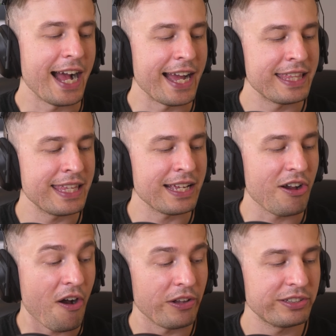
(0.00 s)
I think
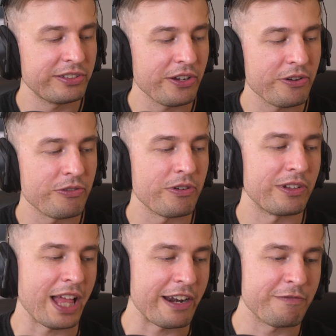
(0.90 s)
also a
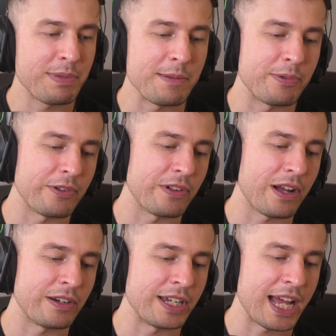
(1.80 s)
lot of people
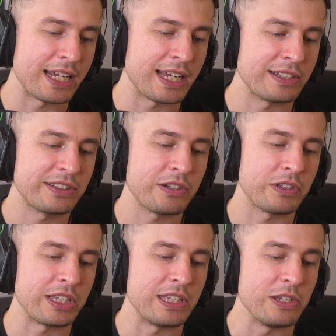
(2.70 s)
are not
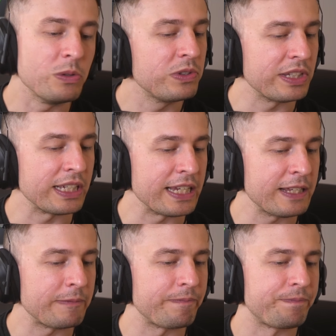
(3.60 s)
necessarily using
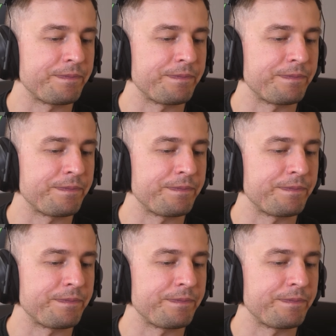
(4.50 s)
it